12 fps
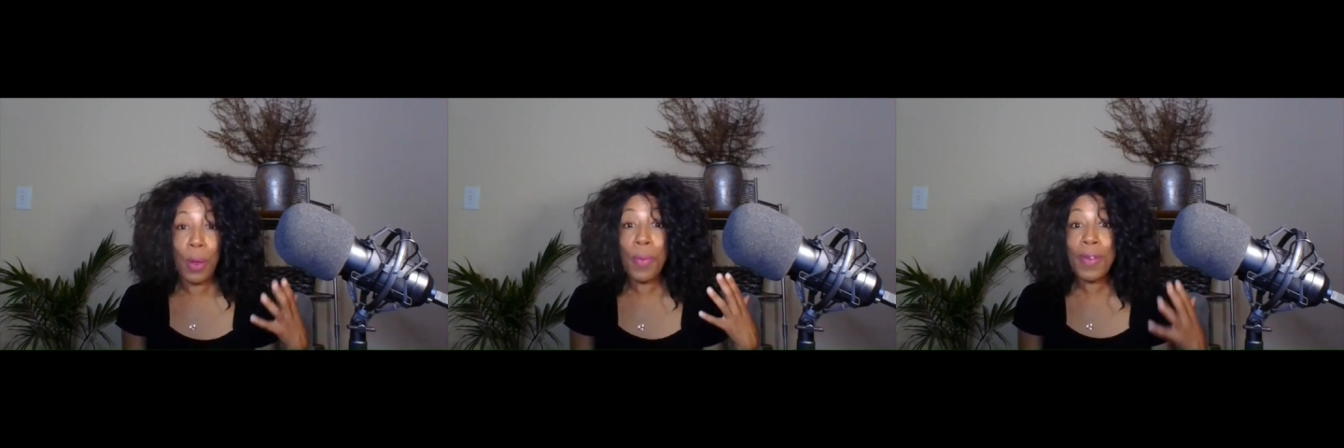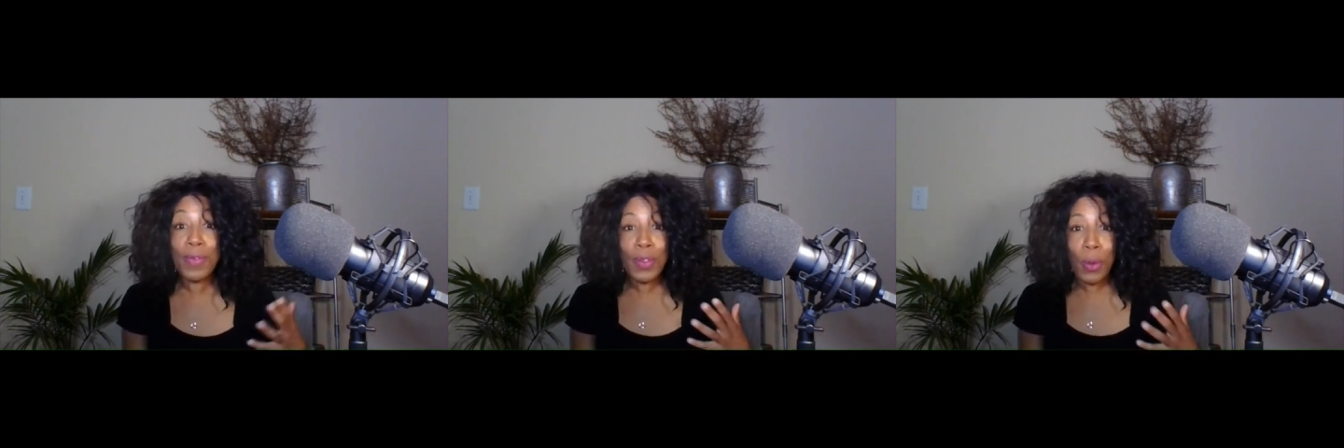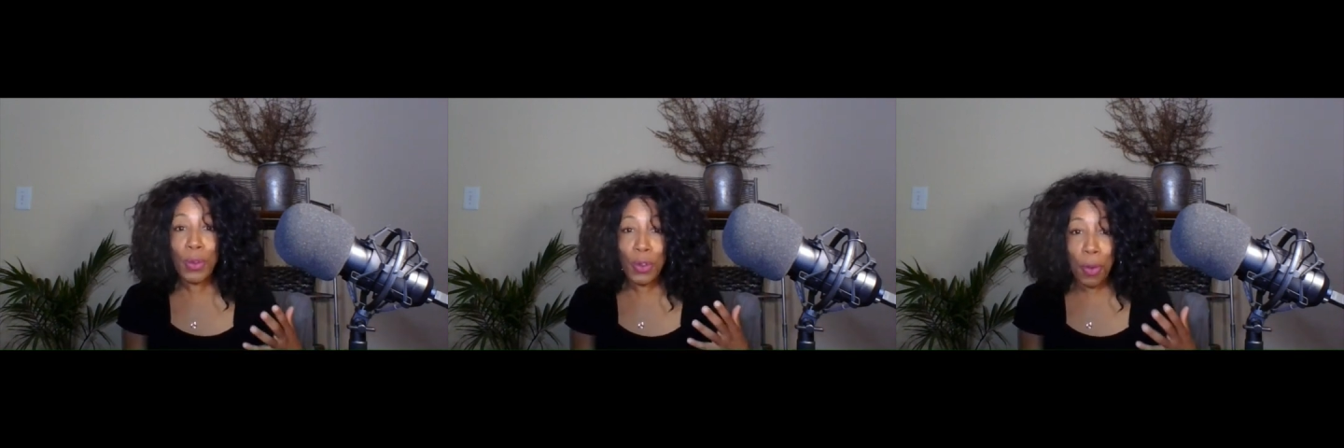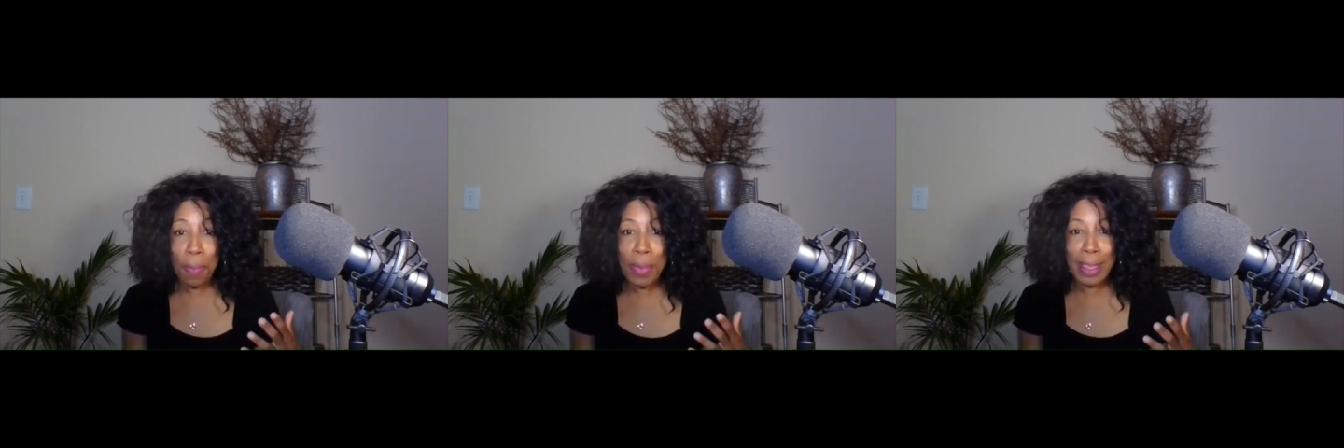with
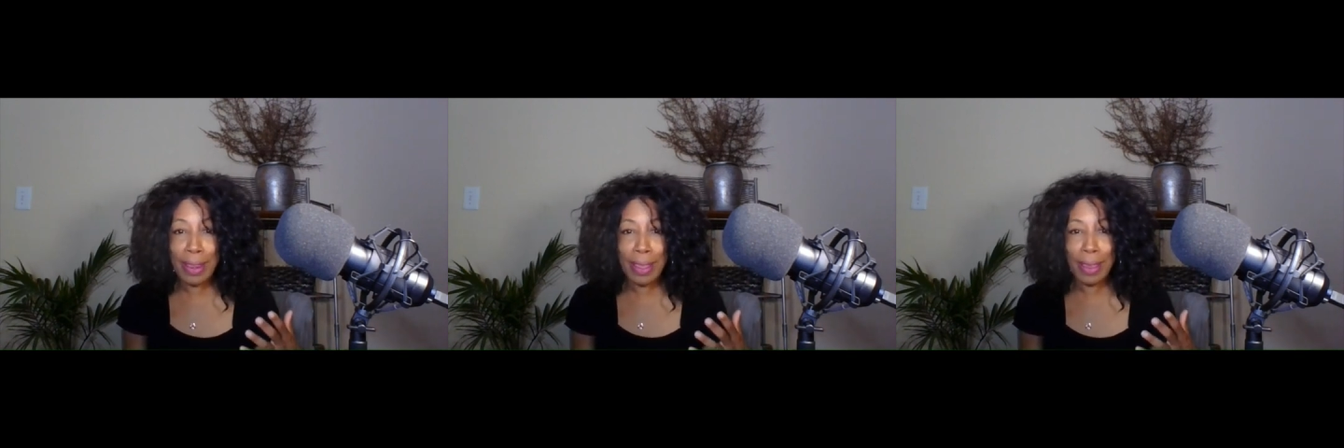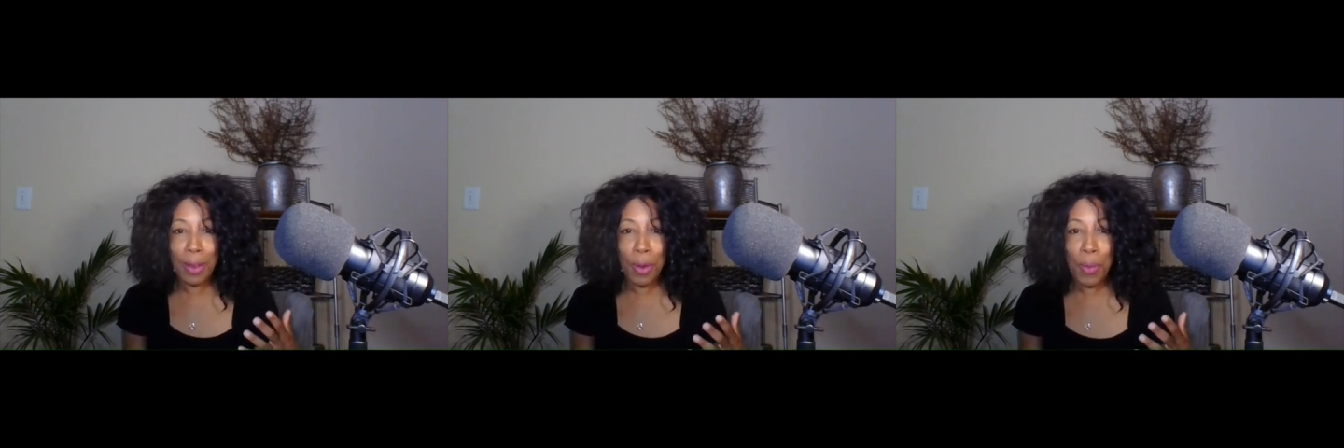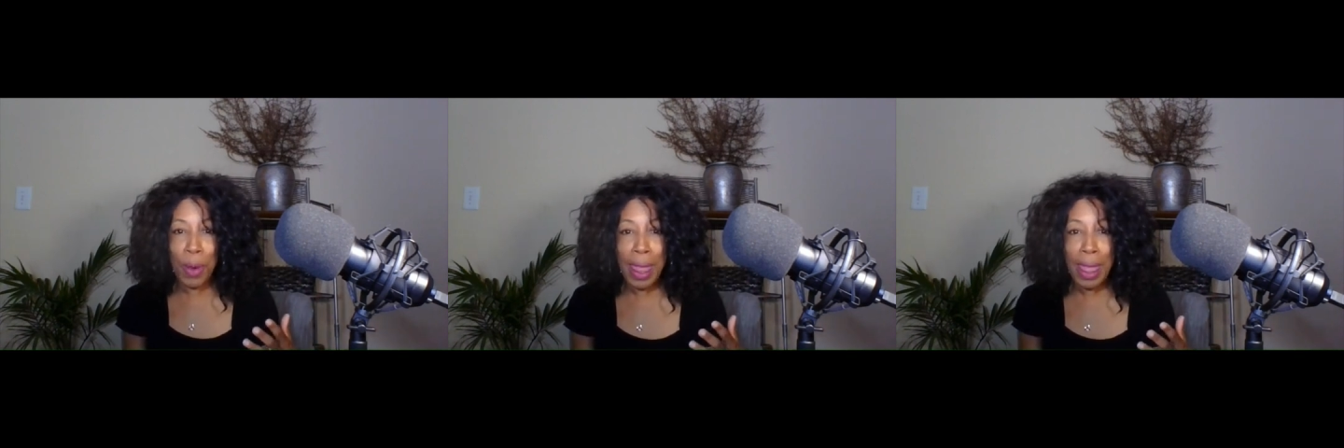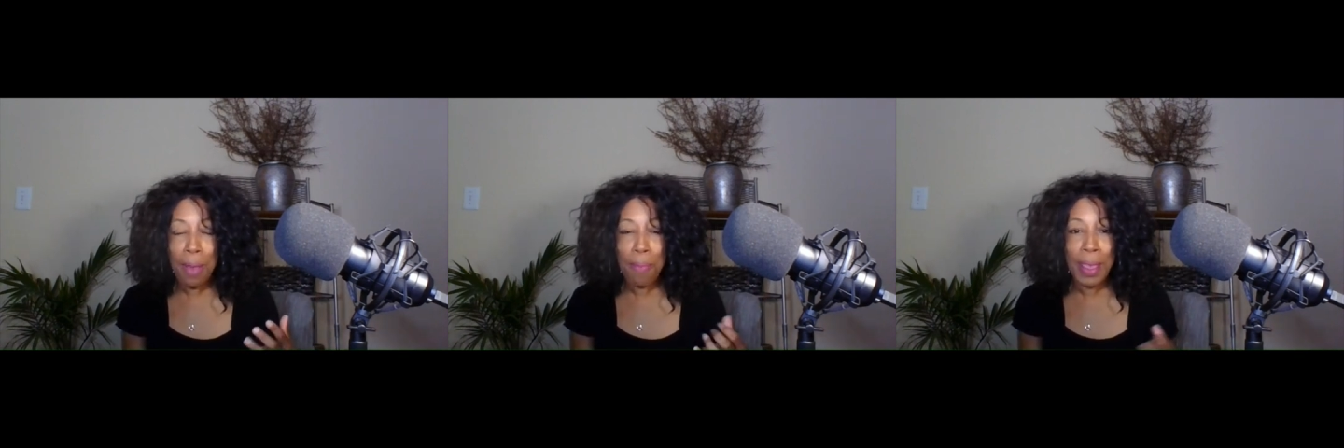social media, right?